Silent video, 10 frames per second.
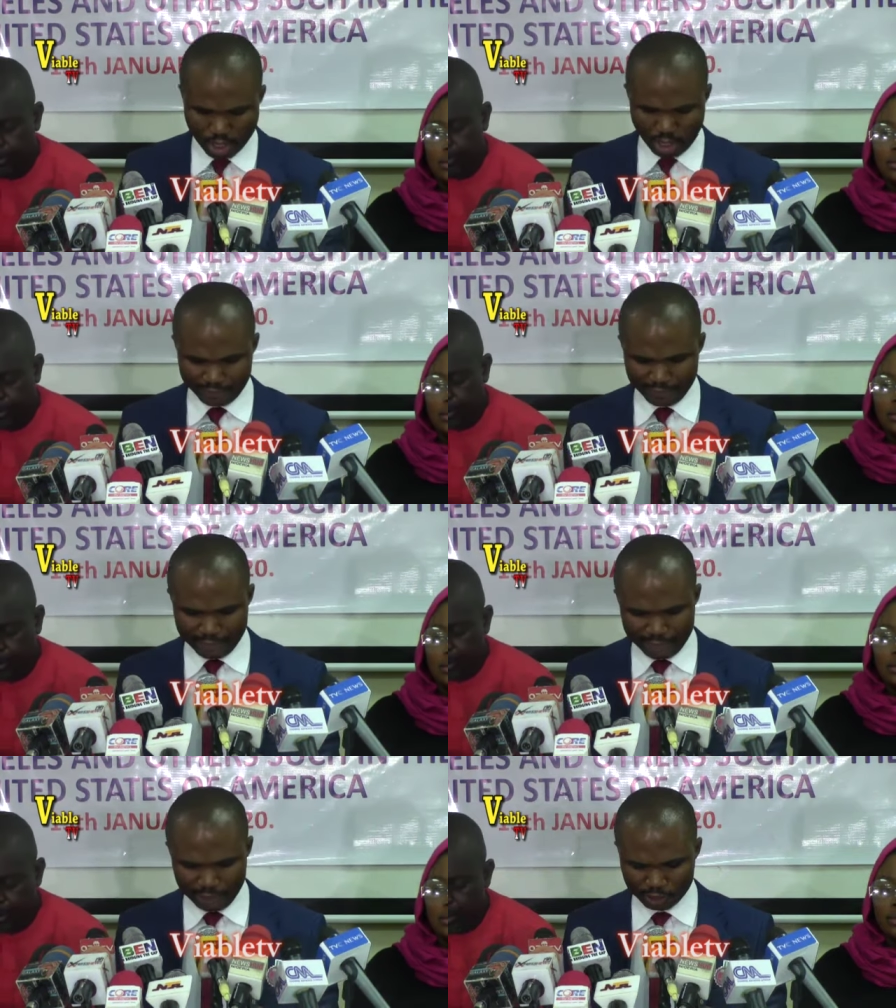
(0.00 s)
On the
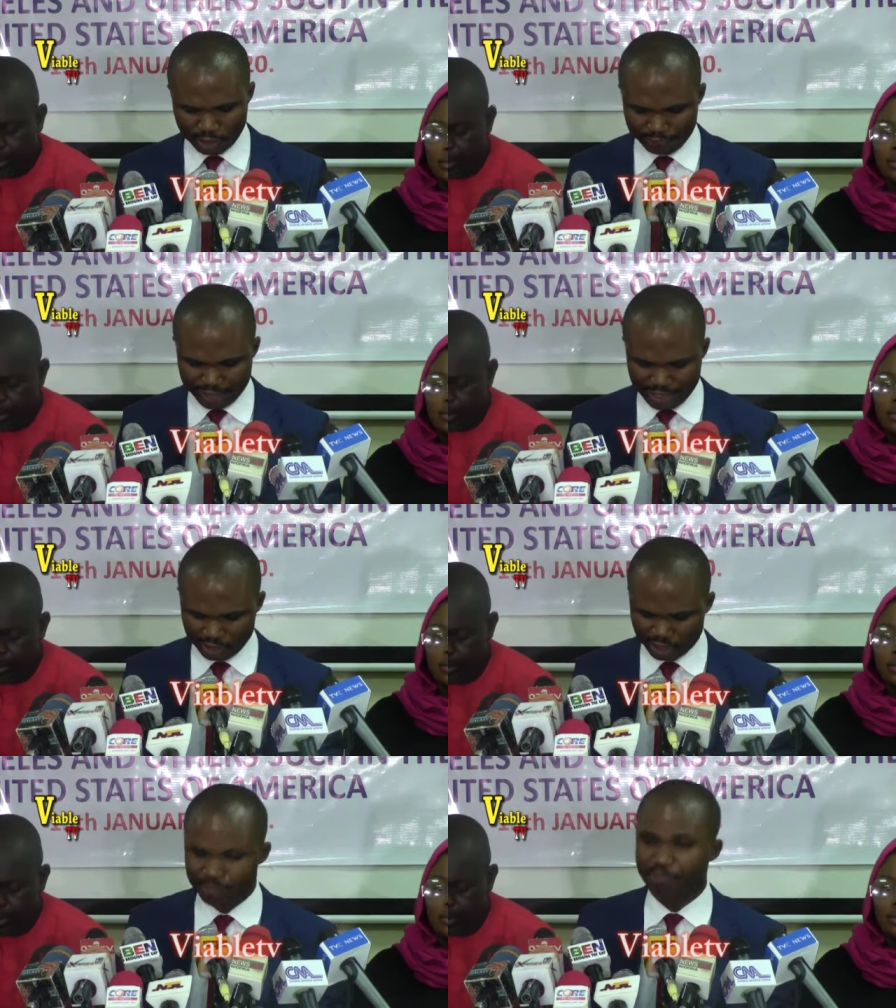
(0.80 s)
heels of these
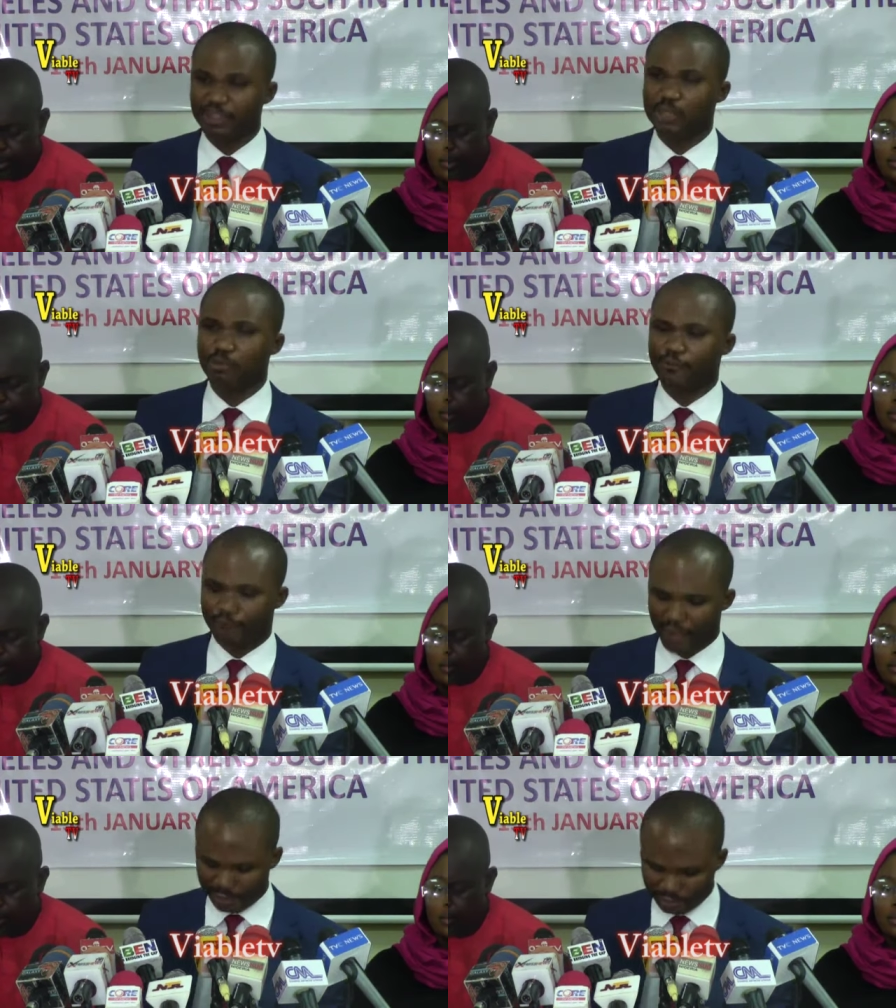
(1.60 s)
unimpeachable
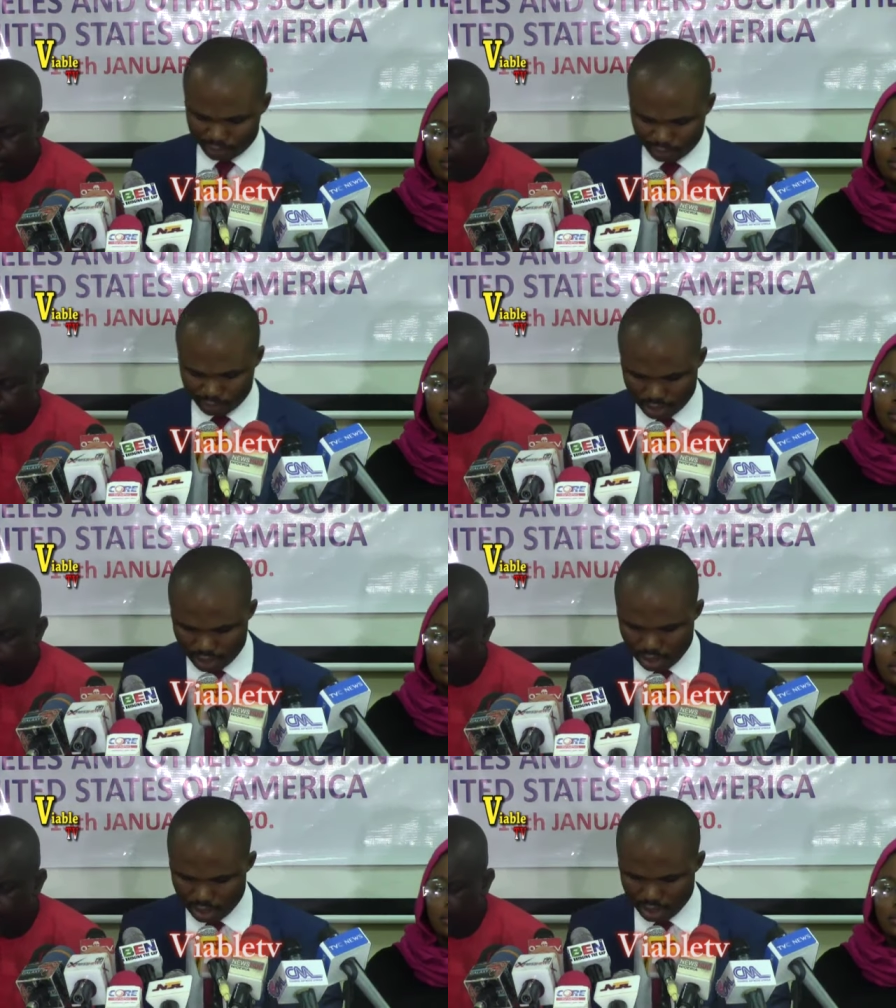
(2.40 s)
facts,
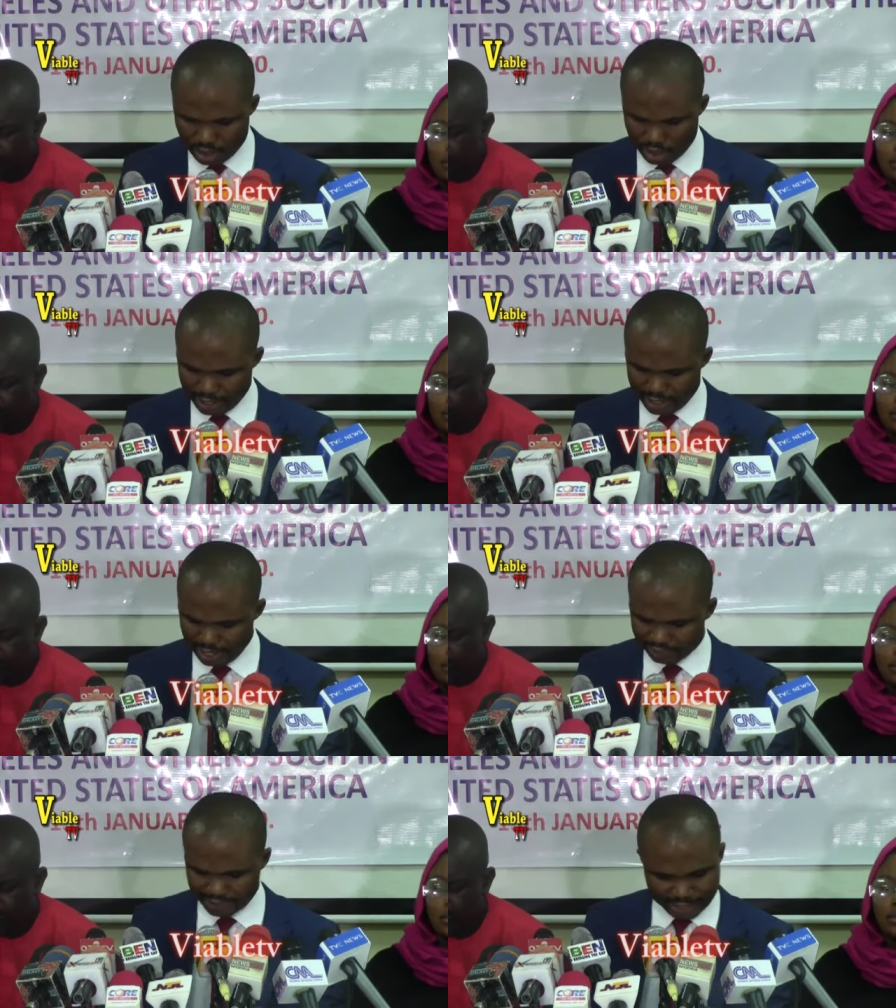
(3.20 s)

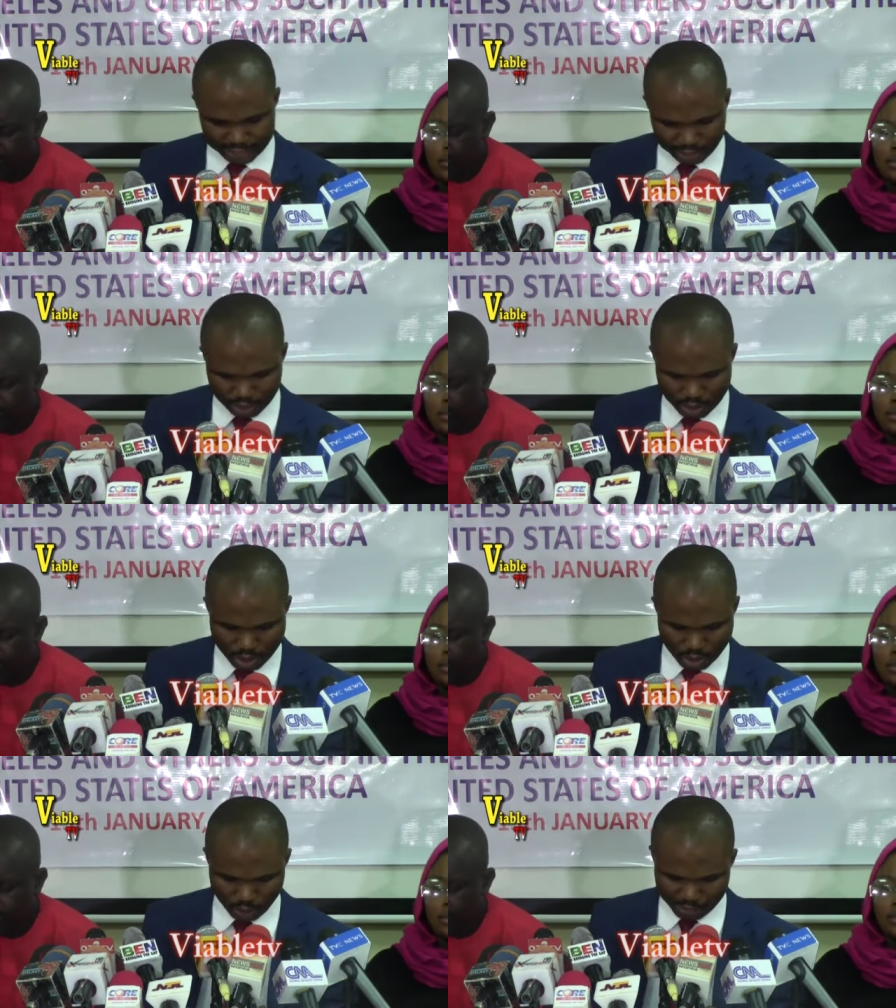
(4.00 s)
here stated,
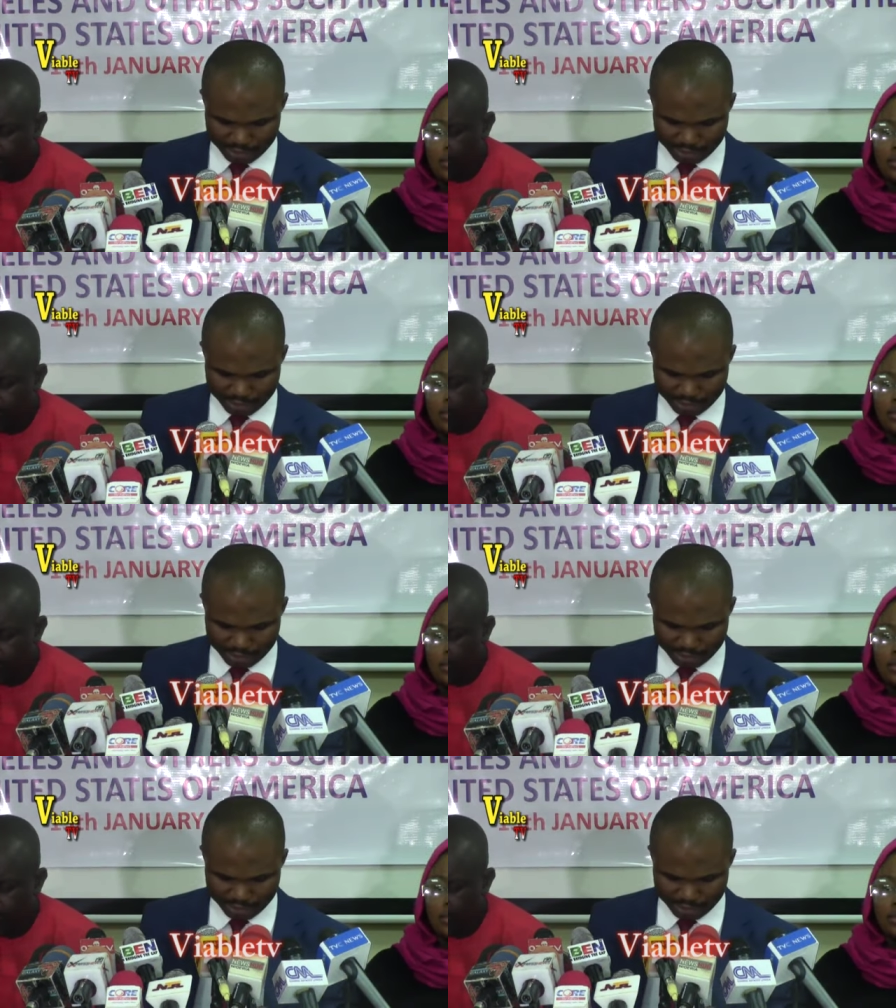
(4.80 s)
we